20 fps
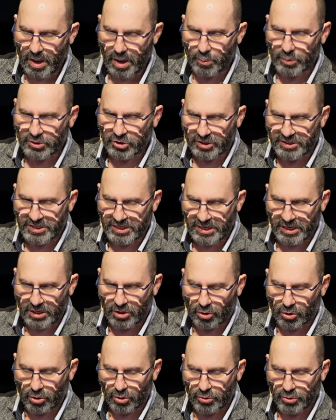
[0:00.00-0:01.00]
which I didn't
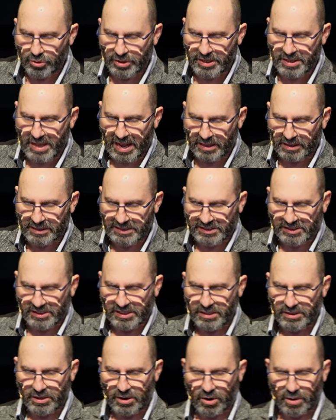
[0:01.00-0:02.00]
include in that
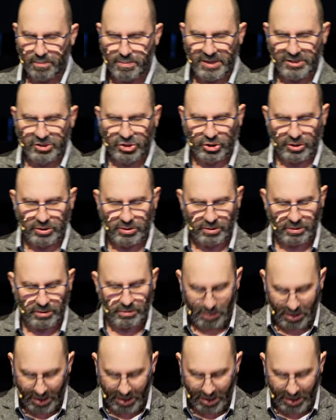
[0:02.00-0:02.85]
listing that I mentioned.